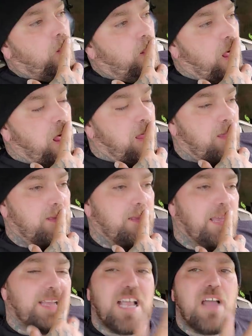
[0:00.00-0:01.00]

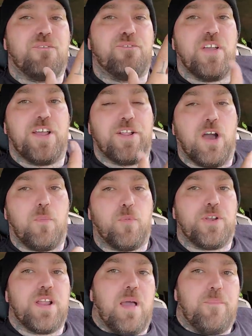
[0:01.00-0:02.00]
had got fed up
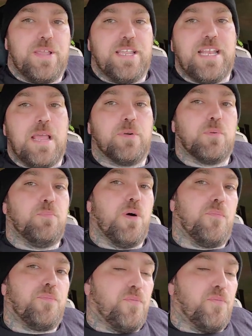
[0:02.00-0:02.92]
with not being able to buff the